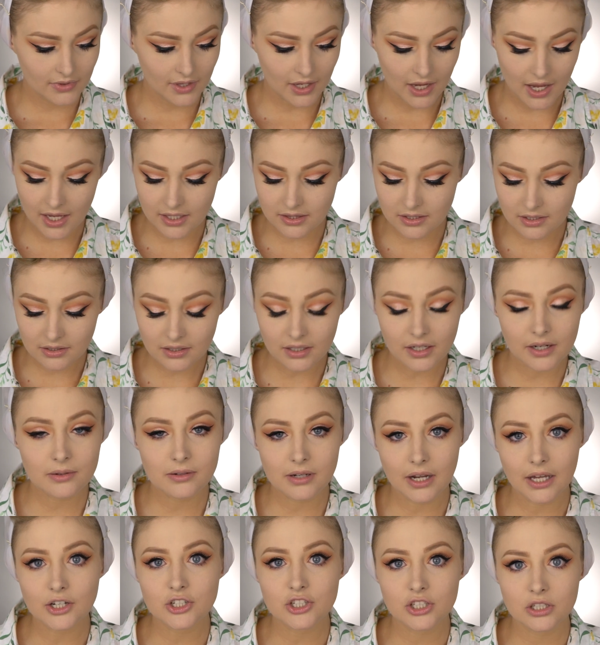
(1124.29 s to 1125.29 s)
I think that I
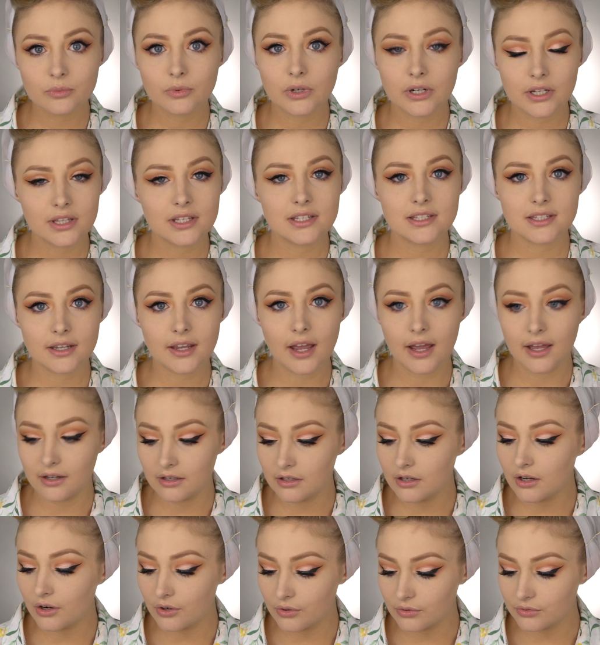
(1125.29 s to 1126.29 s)
would actually wear these again.
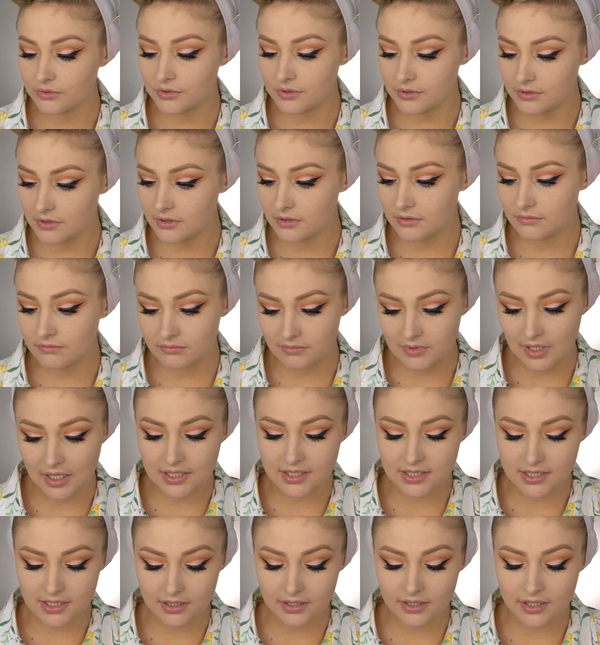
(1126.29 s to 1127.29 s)
No,
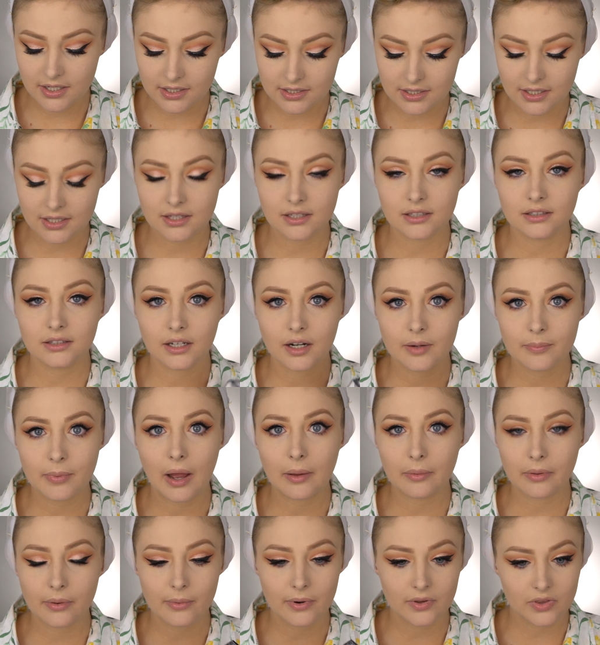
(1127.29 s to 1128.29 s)
dead serious, I think that I'd
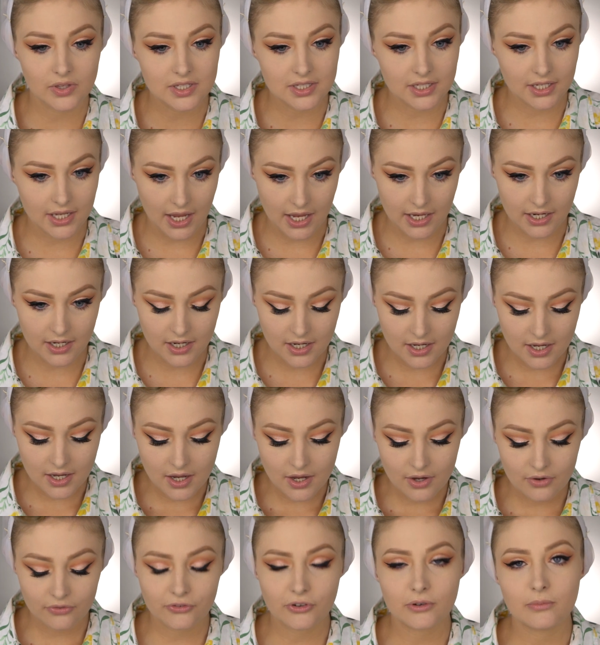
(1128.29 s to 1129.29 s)
probably wear these again
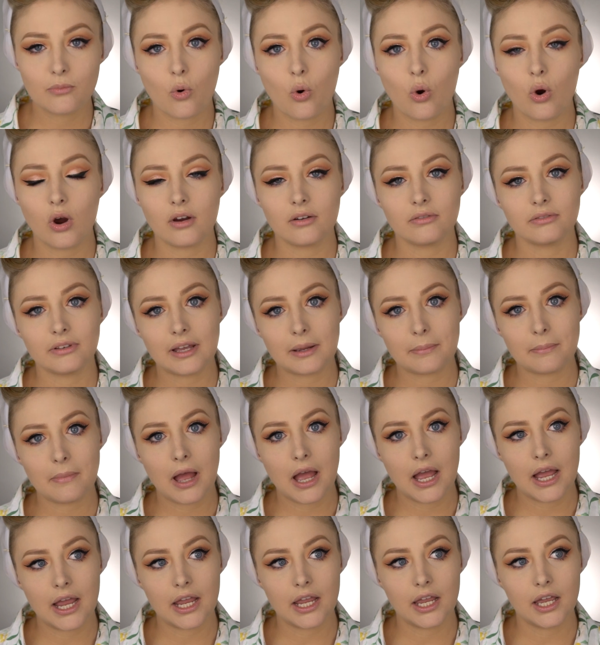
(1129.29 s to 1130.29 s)
for more of like
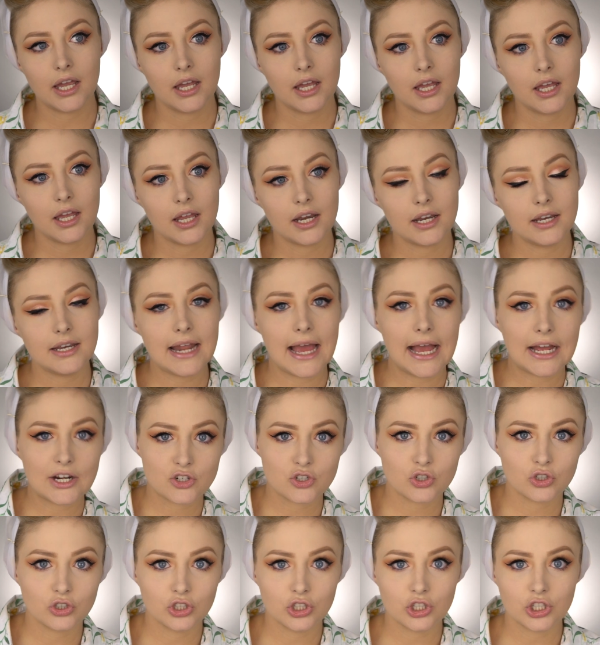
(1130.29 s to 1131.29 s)
my
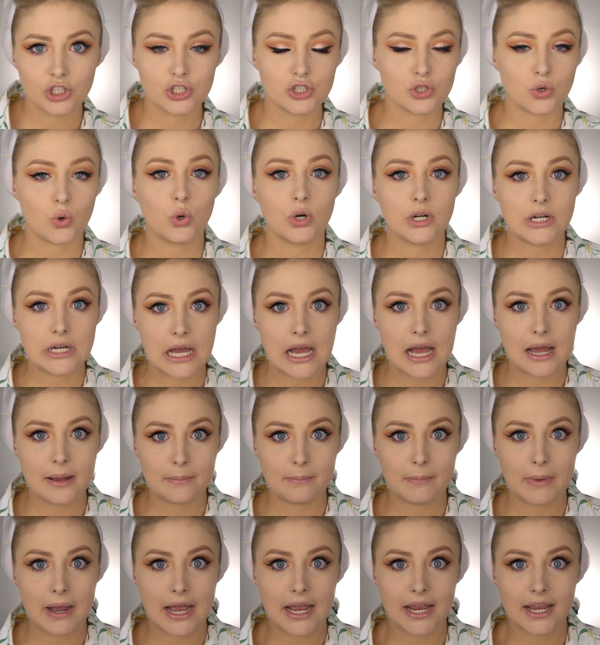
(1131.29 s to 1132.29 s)
natural looks or not
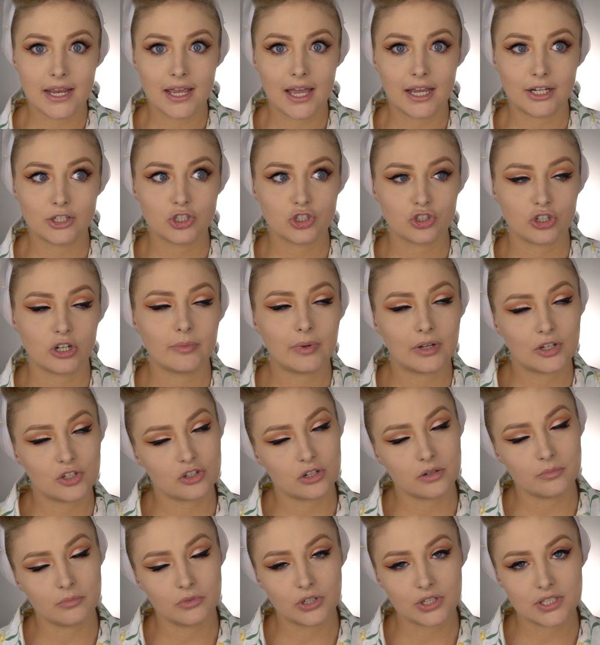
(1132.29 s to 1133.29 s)
my
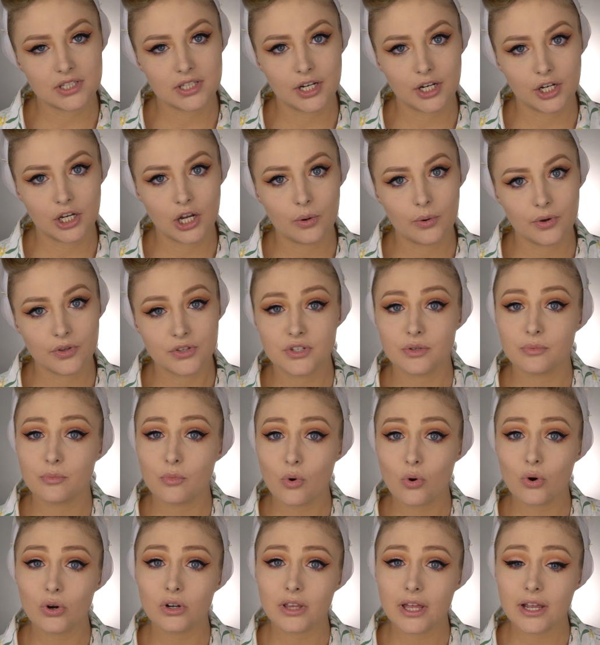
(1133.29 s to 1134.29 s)
extreme looks that I go with. So
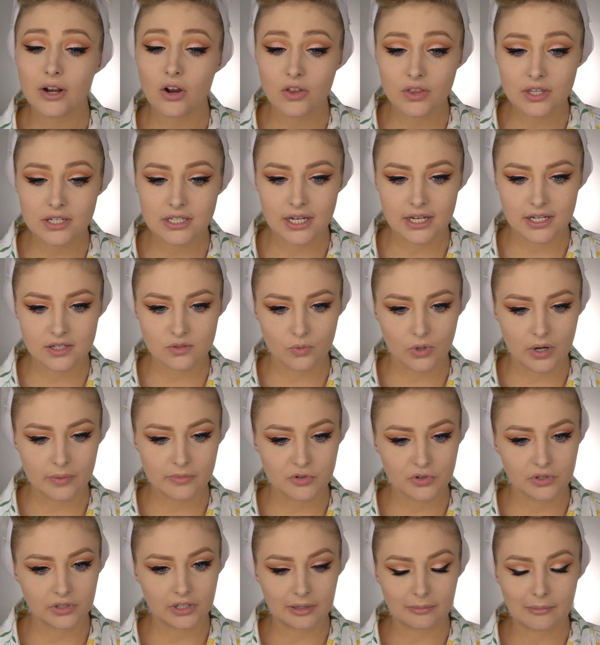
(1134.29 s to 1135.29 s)
more like on the days where I'm
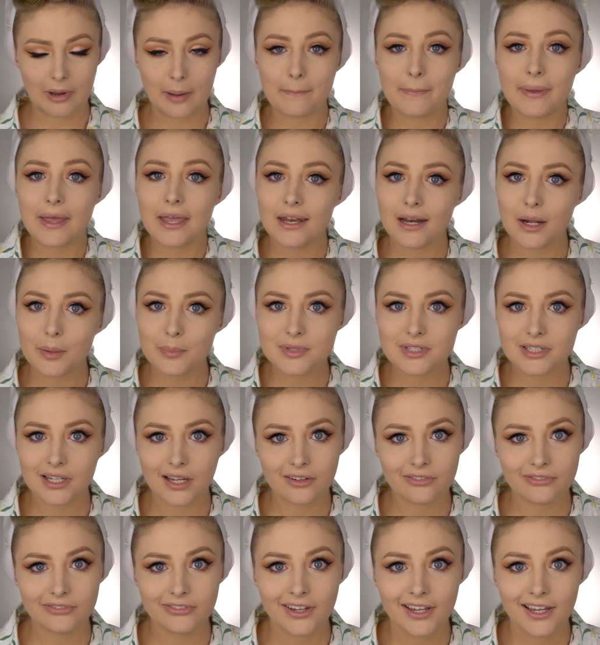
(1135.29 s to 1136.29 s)
doing like my pinup
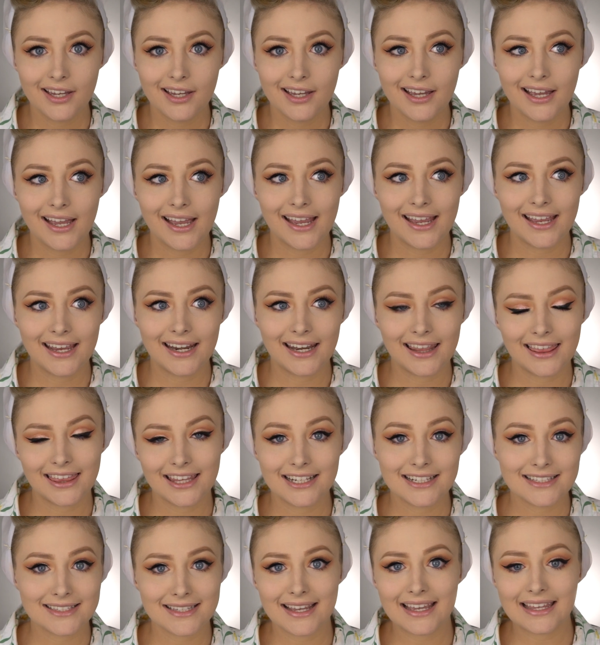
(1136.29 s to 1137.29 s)
stuff and
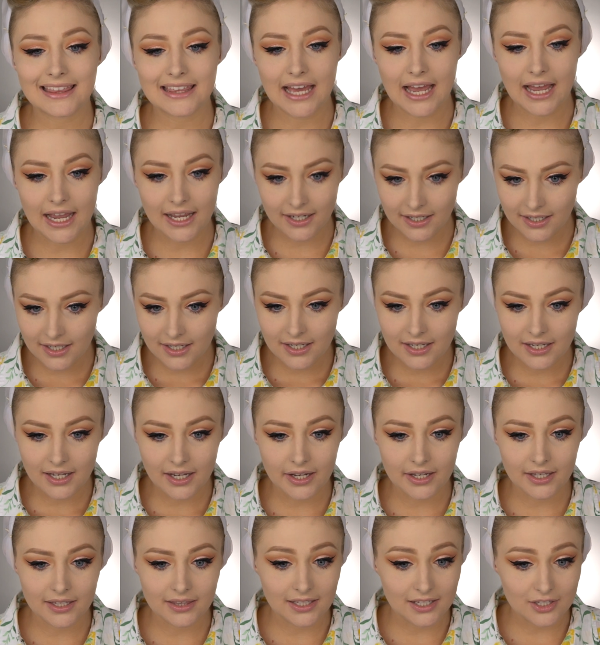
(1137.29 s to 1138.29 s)
things like that.
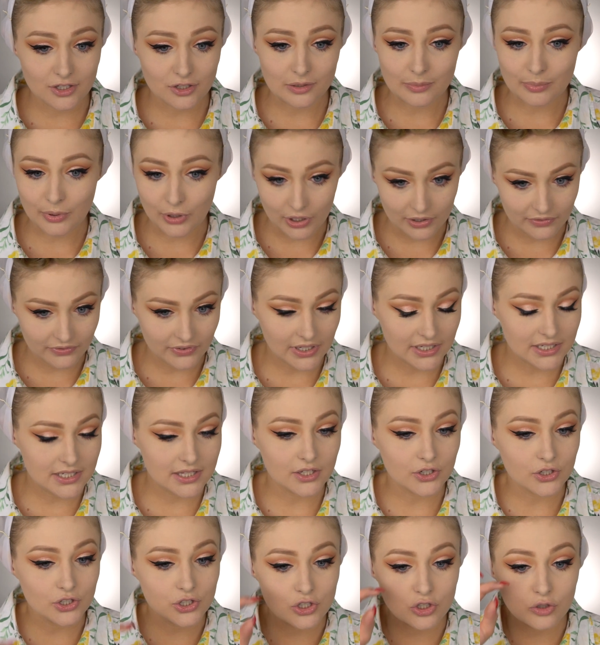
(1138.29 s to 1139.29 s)
These are perfect.
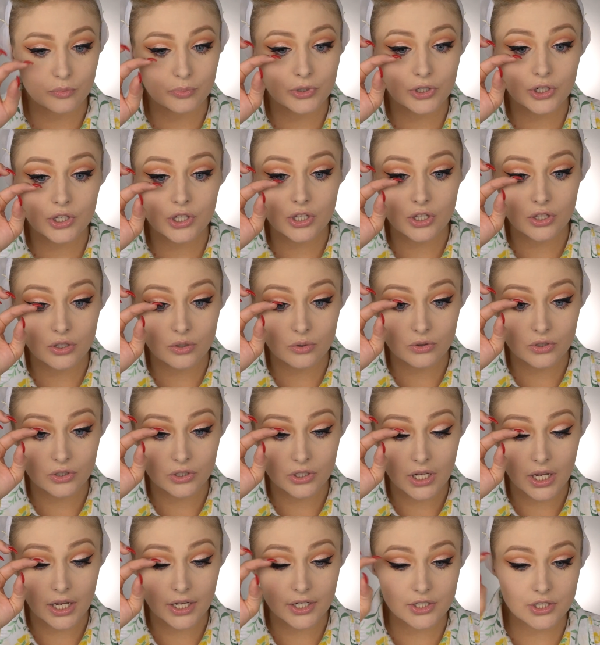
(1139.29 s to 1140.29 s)
They're super cute. They're
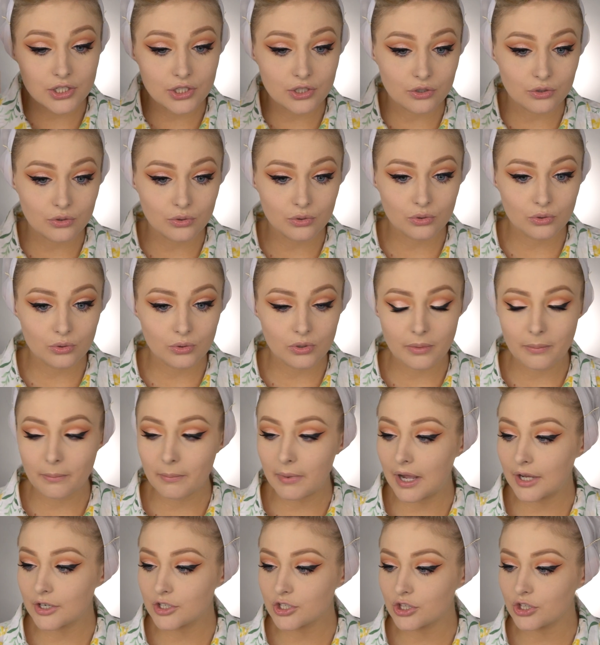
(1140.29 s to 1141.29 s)
not too
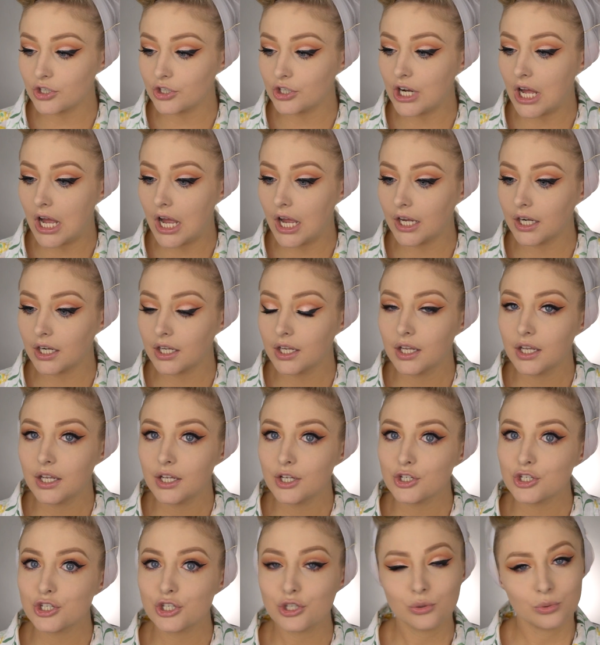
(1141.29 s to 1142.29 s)
much. They're not
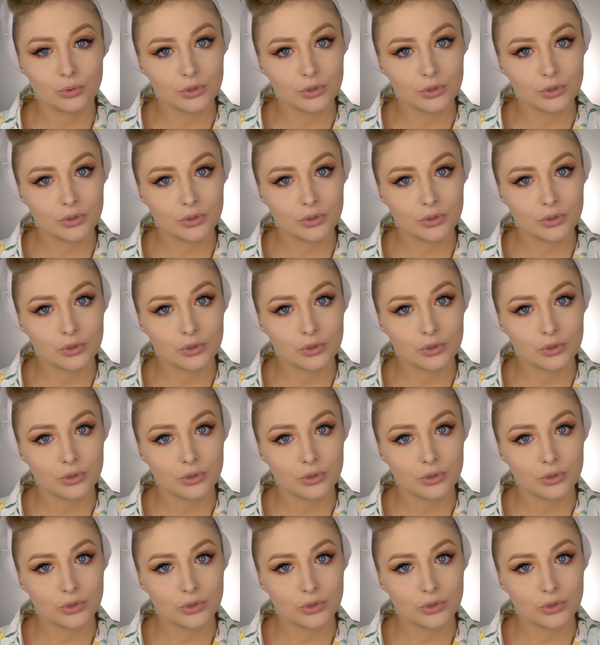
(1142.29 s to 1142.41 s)
too